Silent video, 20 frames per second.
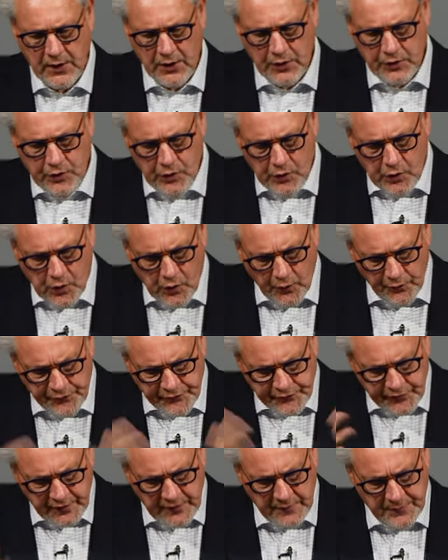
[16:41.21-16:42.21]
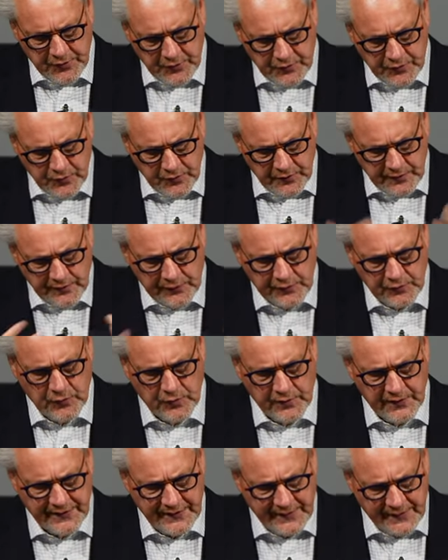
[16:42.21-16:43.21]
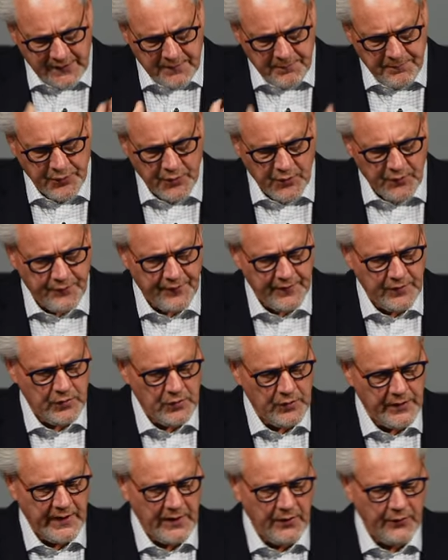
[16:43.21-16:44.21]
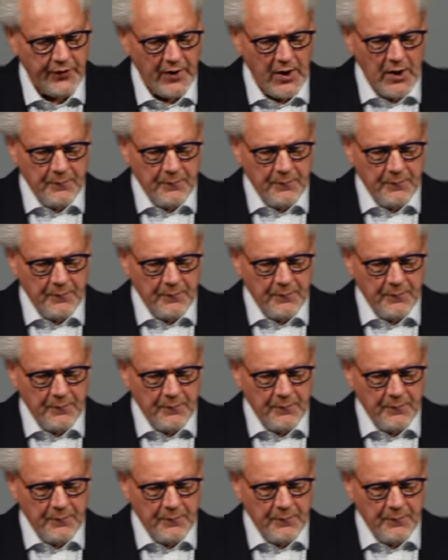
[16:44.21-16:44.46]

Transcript: to contribute to restoring and improving your health.